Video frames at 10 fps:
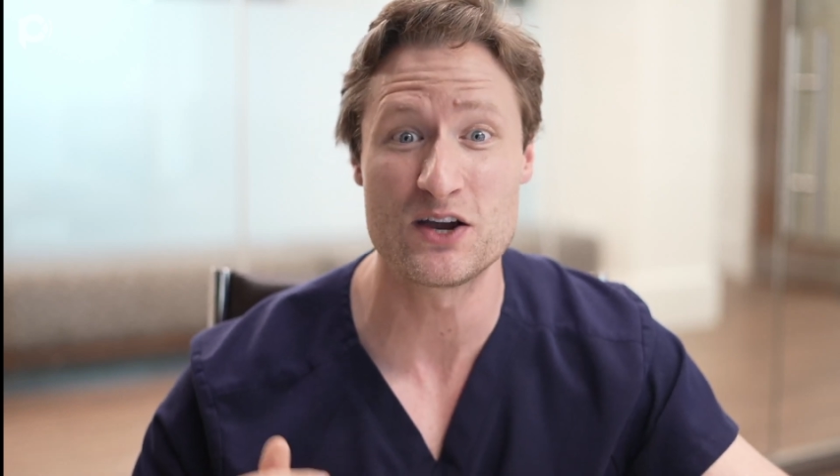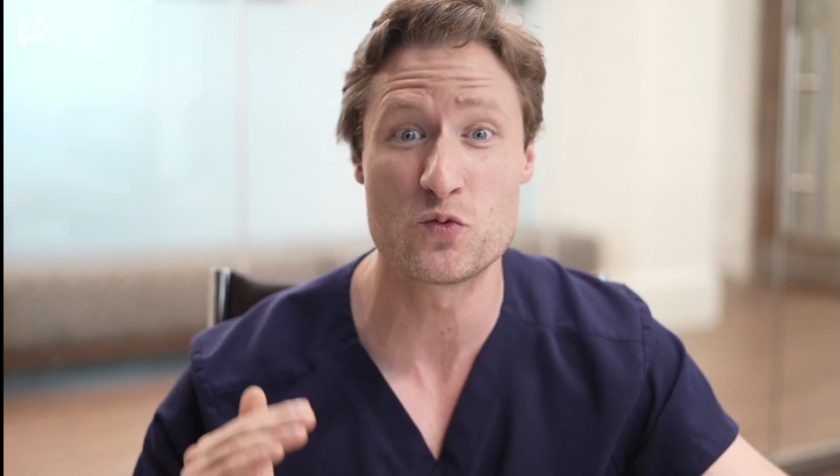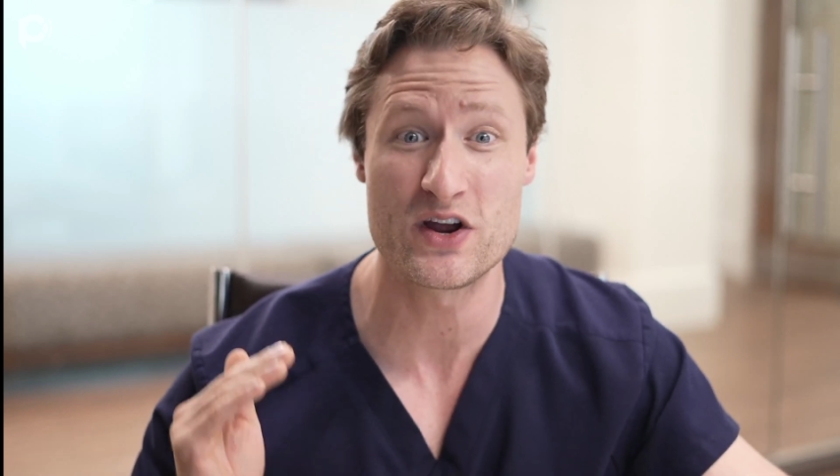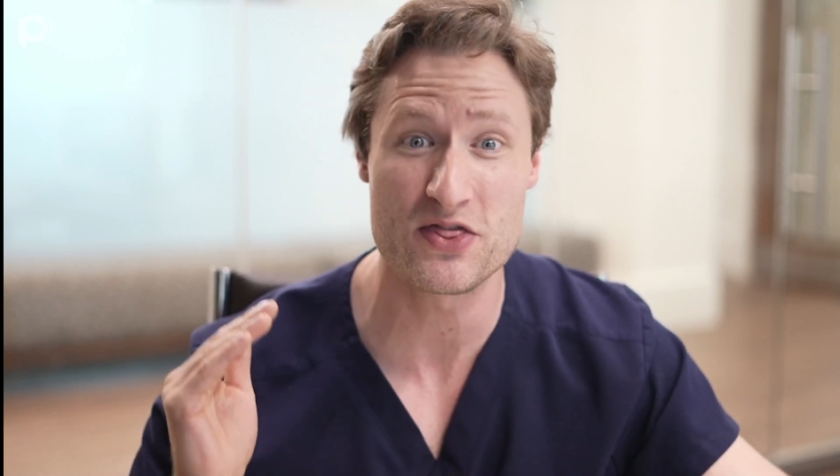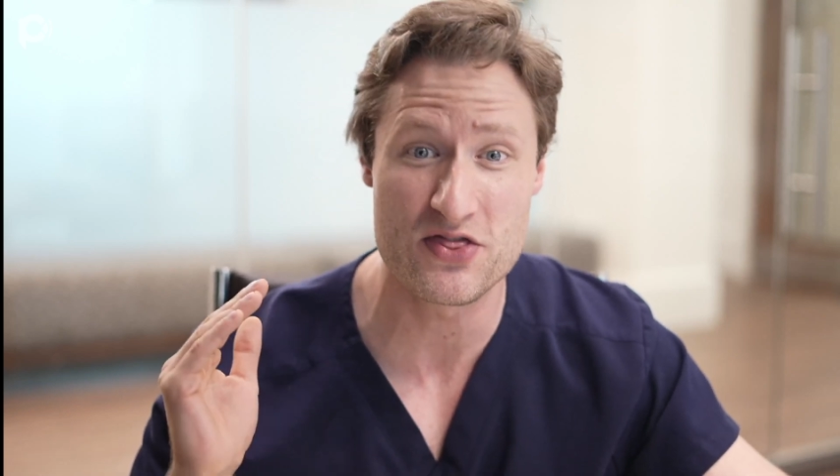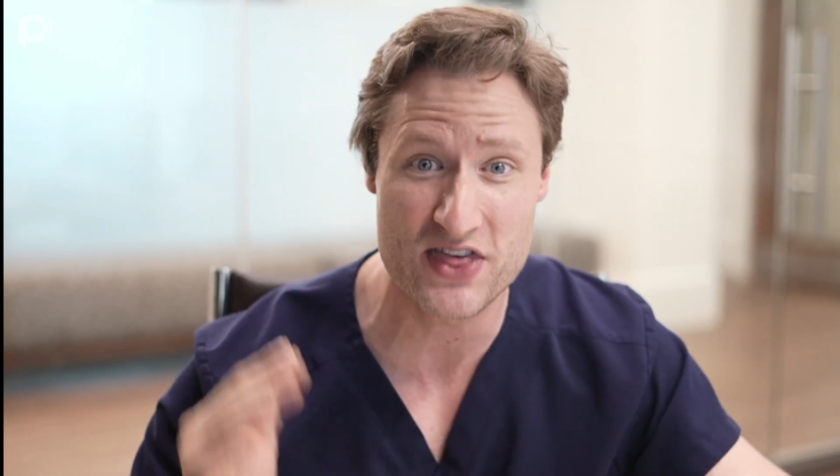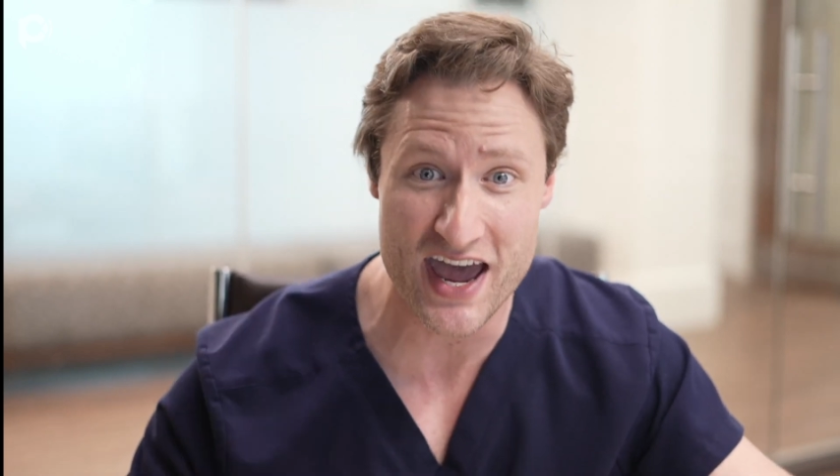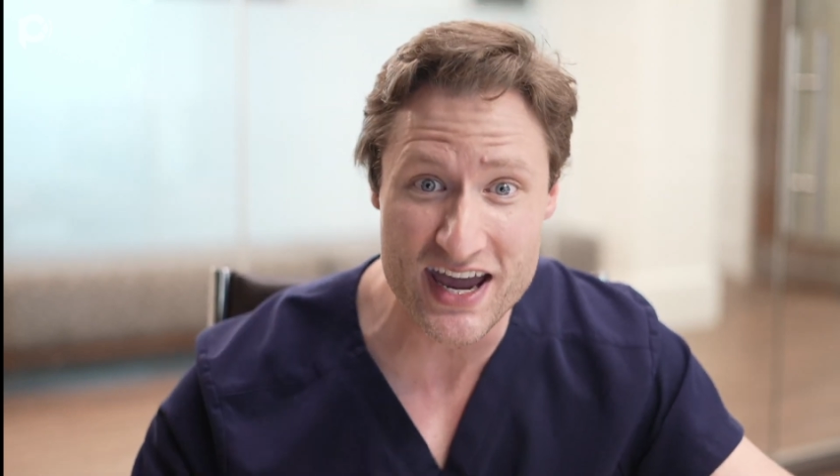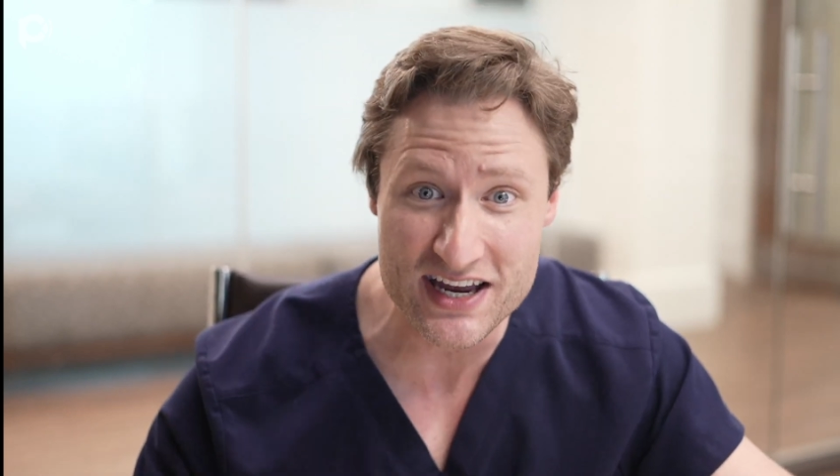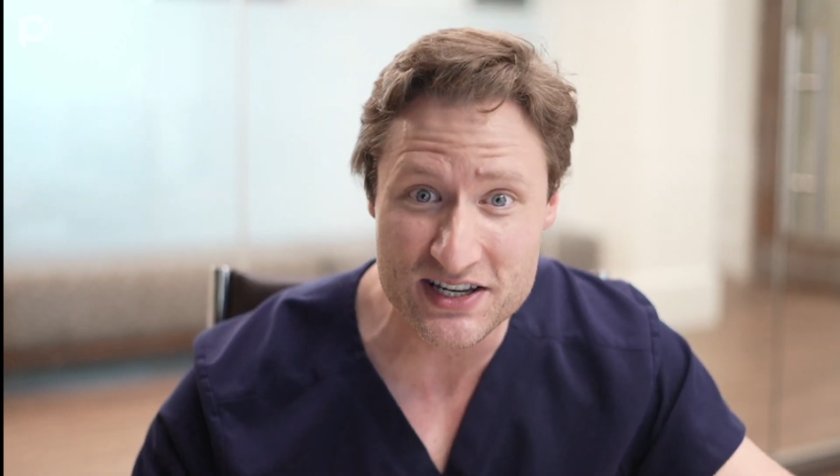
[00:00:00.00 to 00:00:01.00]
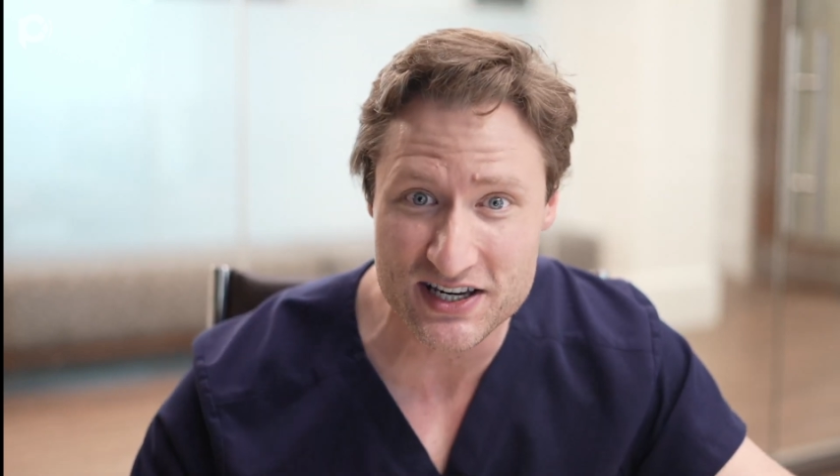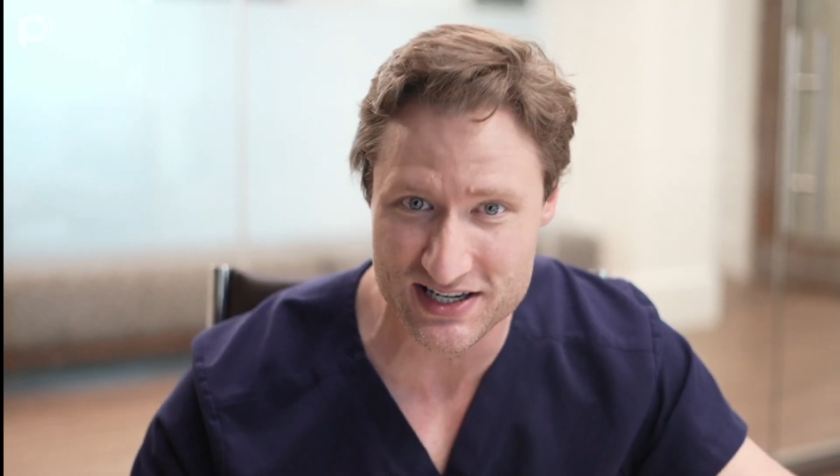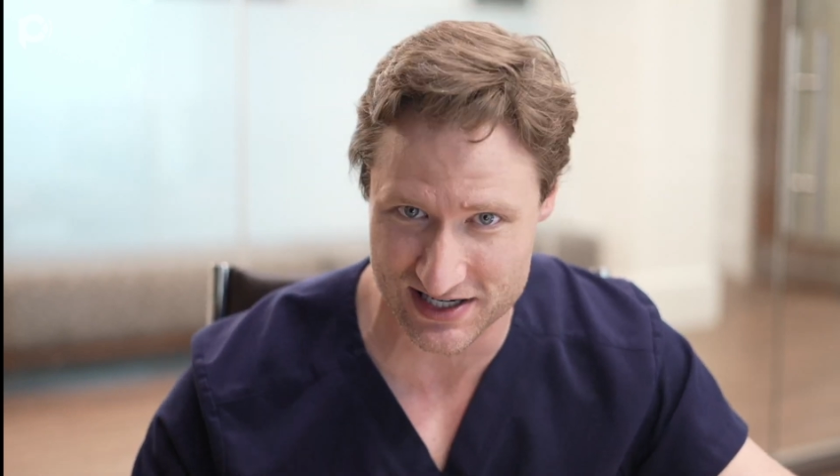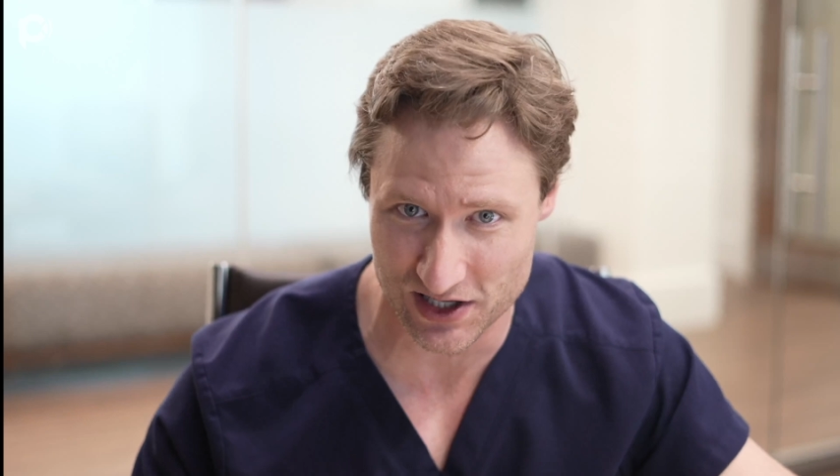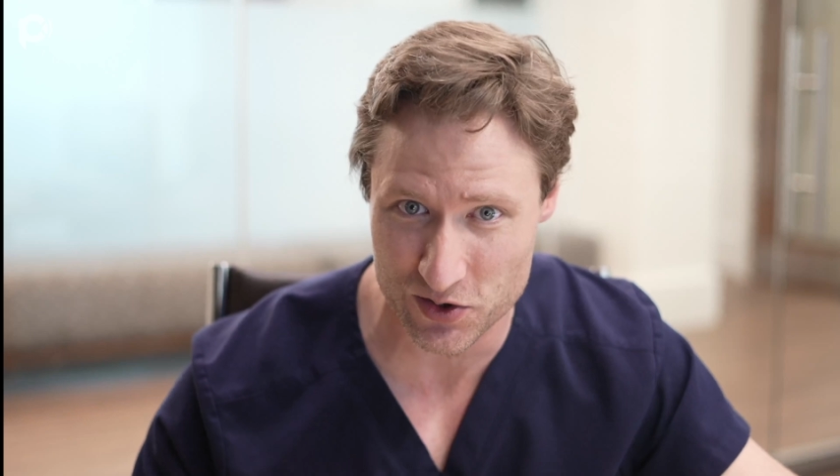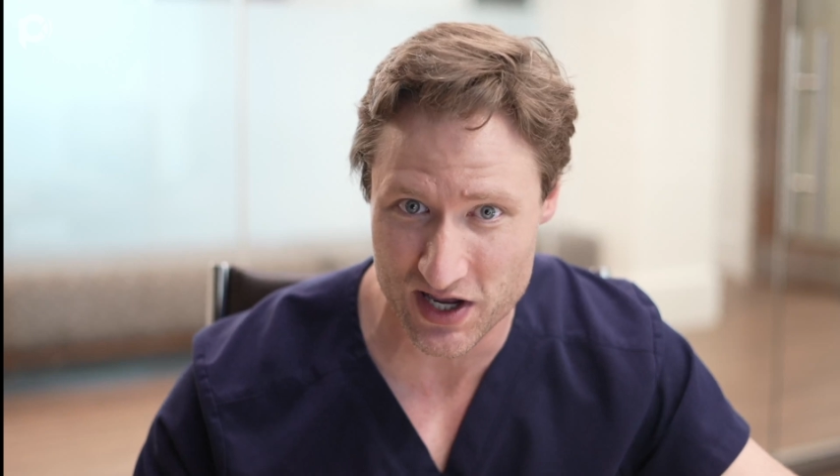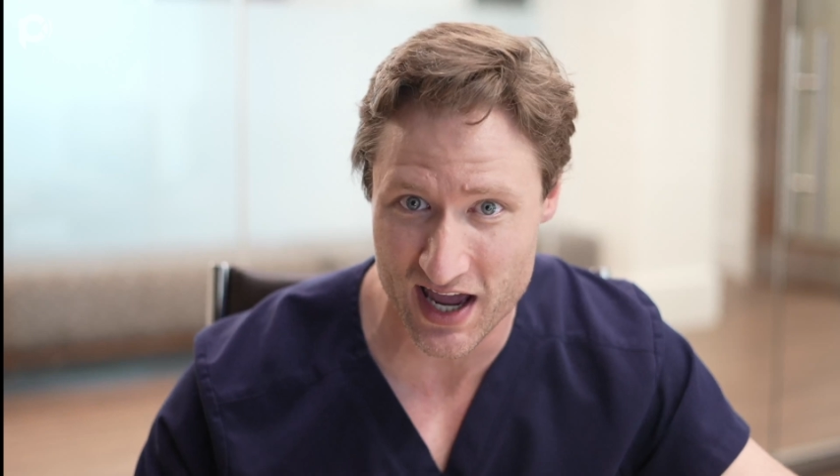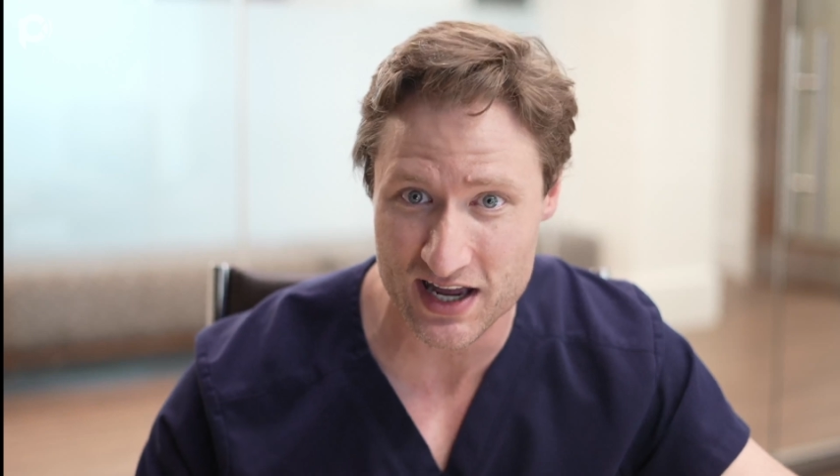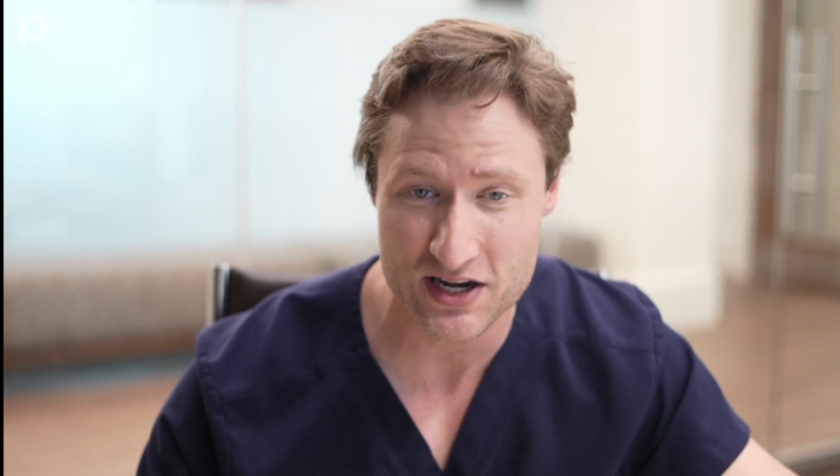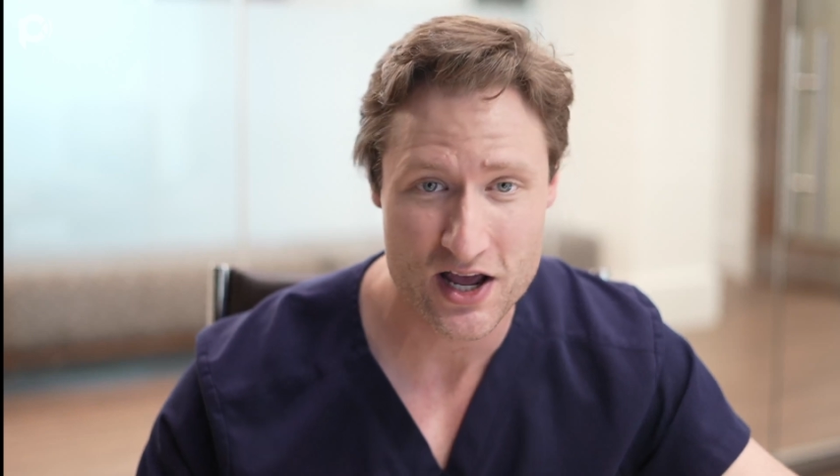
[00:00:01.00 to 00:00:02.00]
when they
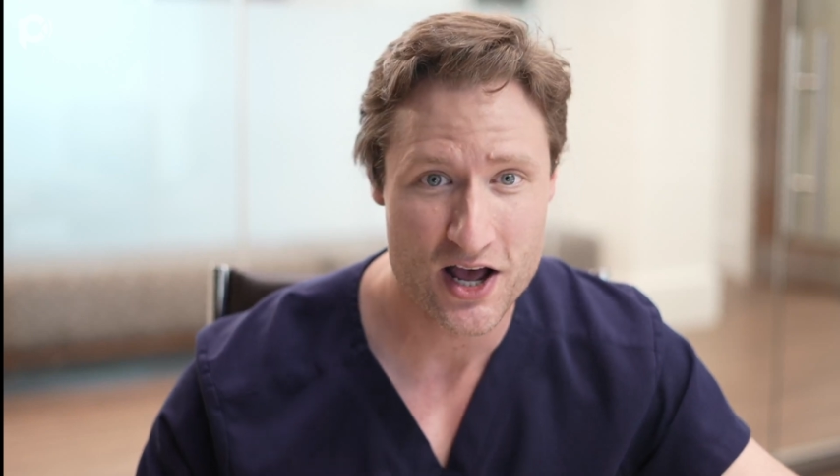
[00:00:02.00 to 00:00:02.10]
dislocate,